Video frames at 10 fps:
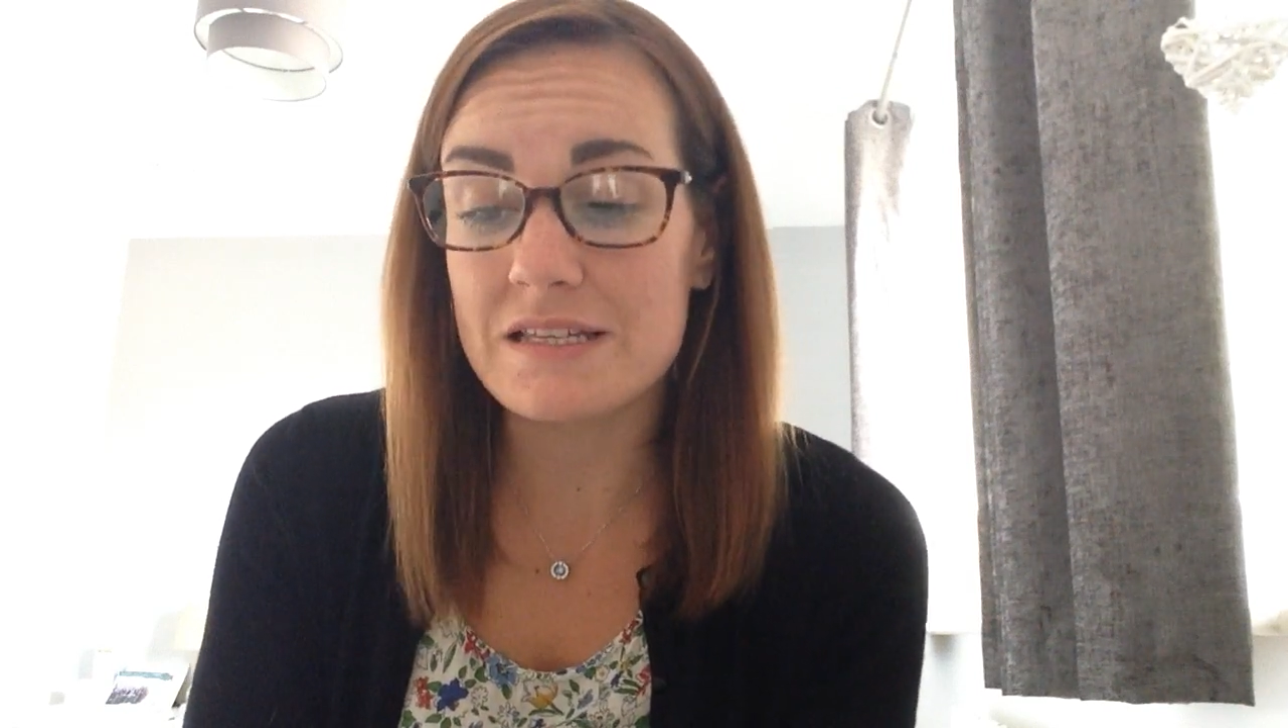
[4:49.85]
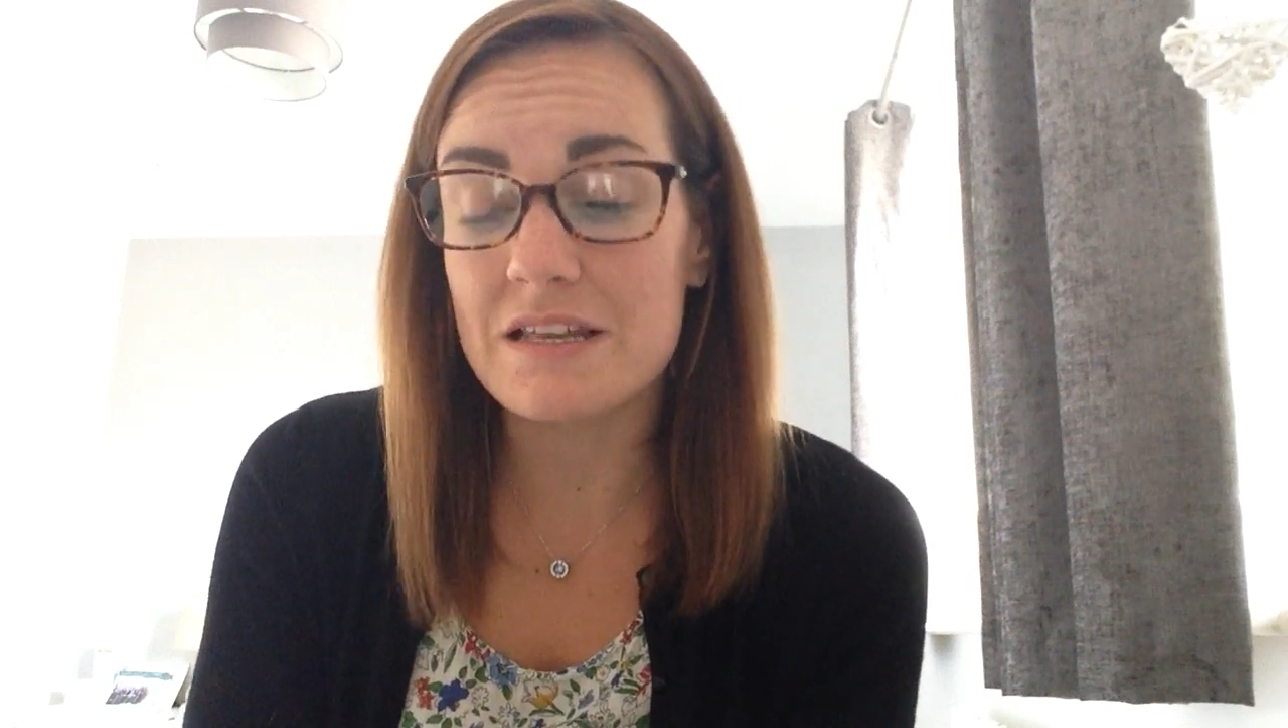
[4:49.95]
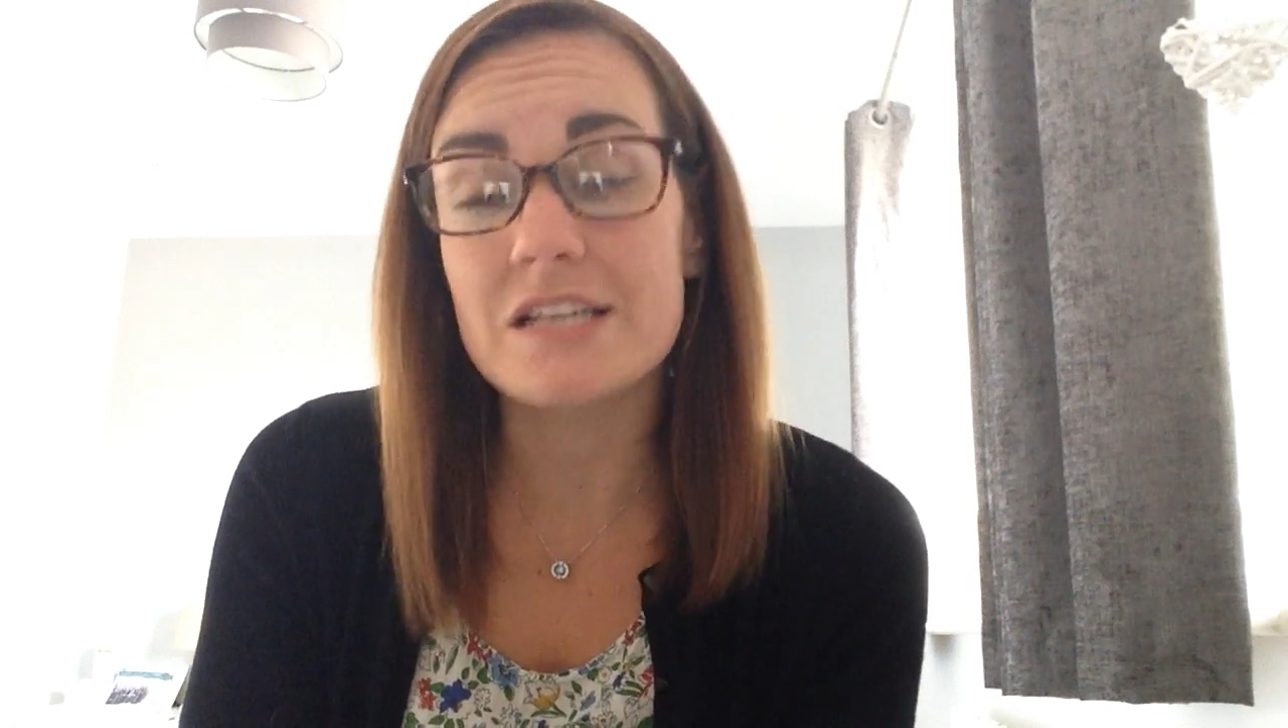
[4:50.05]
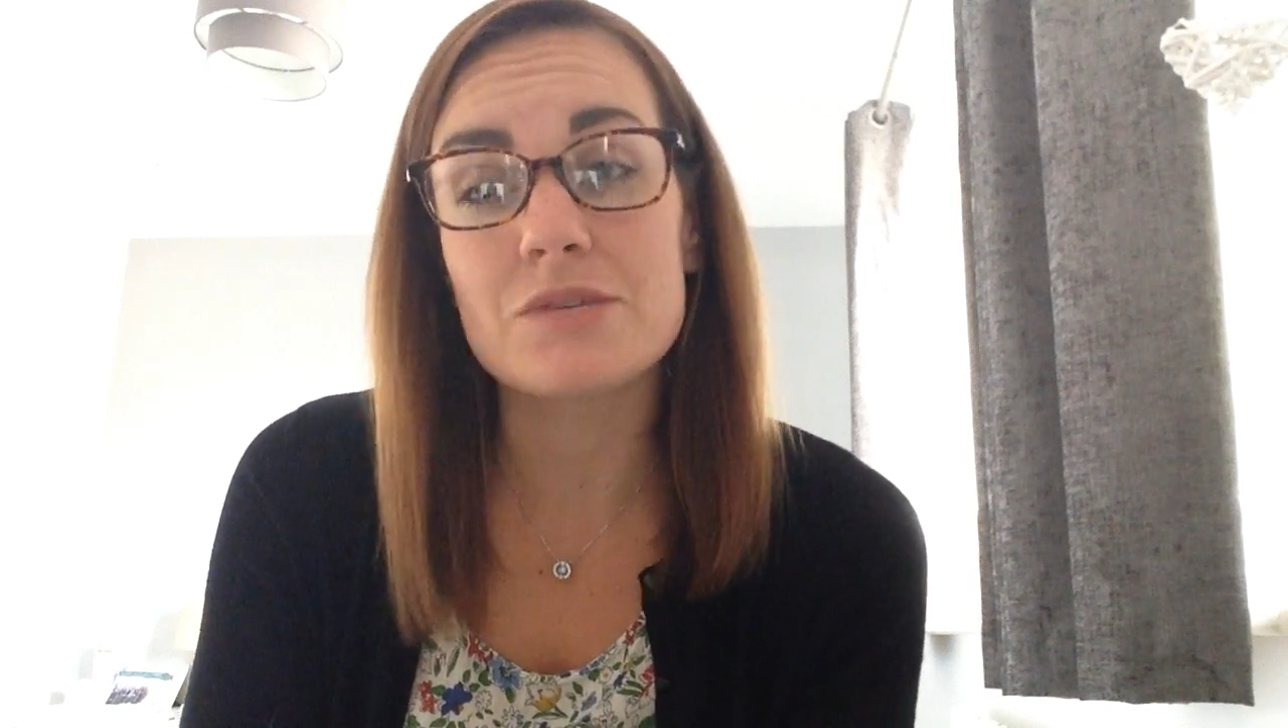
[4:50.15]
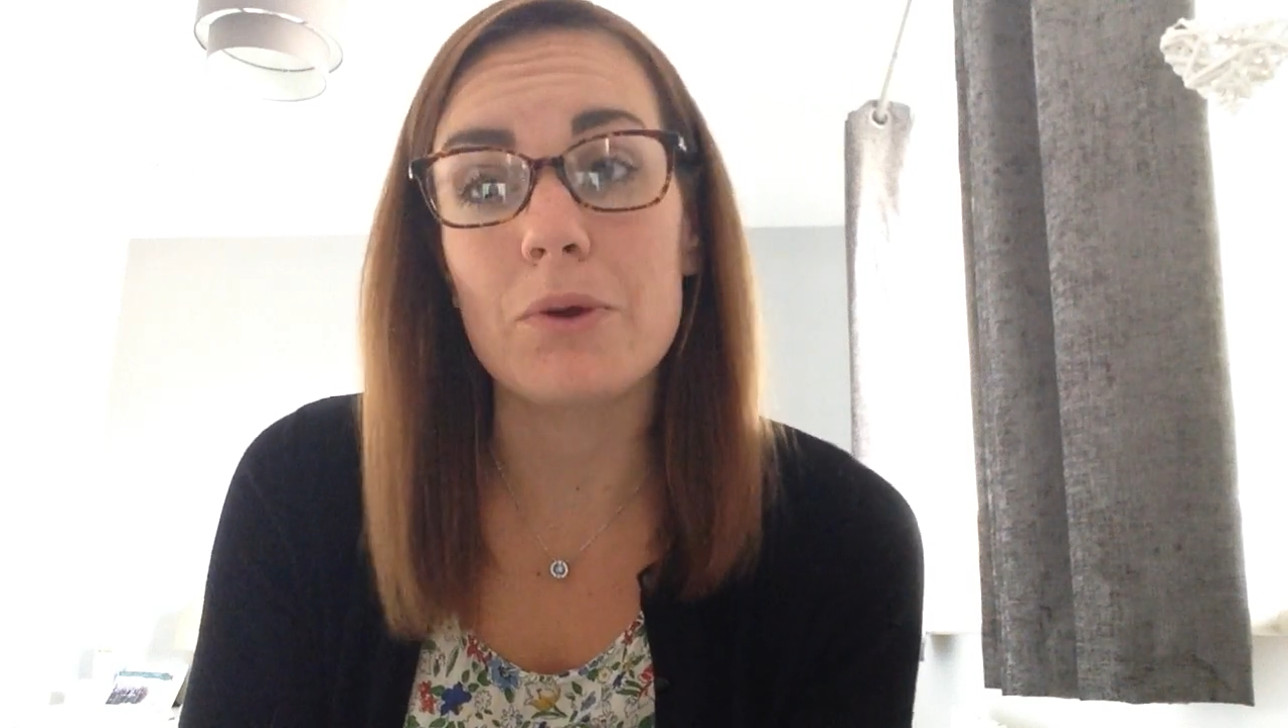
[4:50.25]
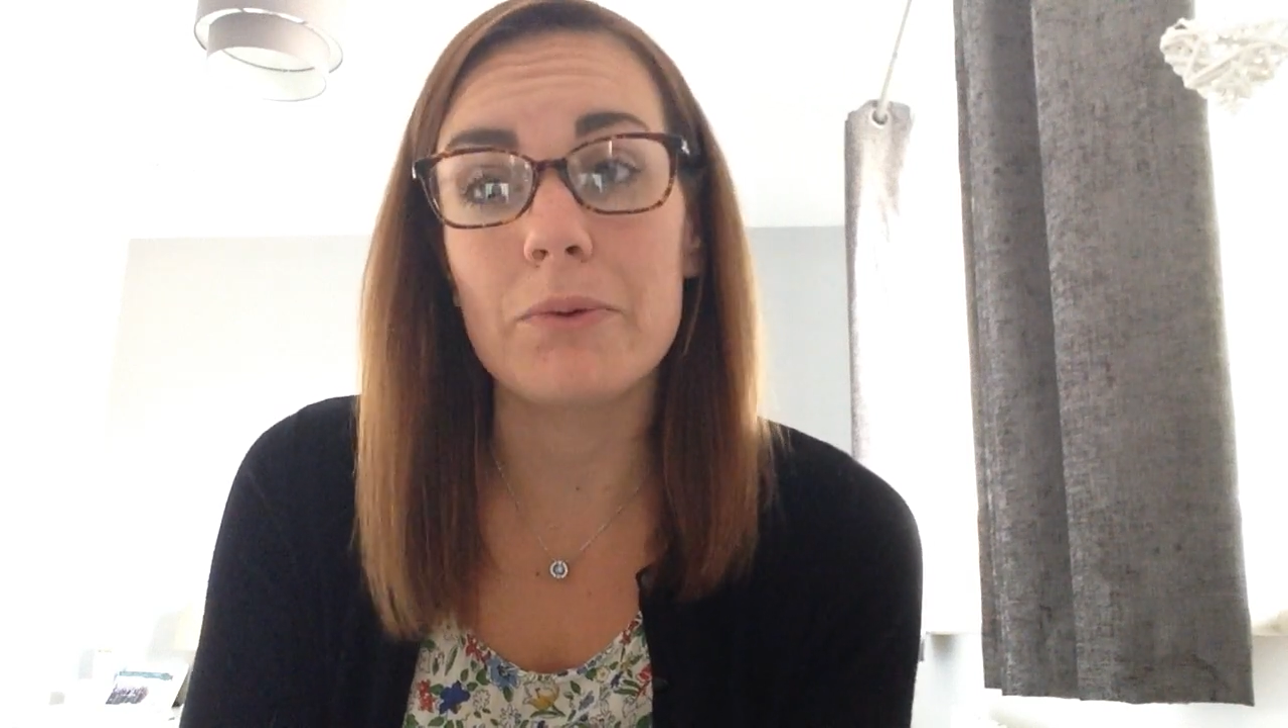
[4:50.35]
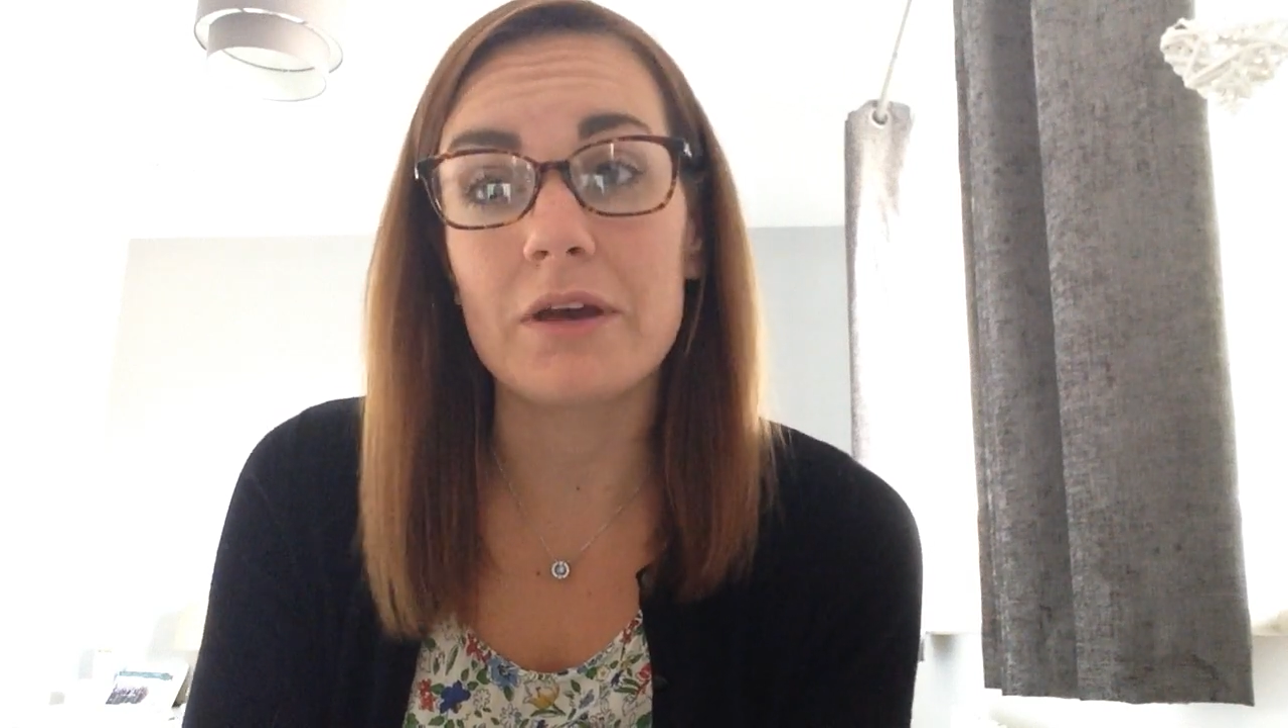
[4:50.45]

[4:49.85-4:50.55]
So this week we're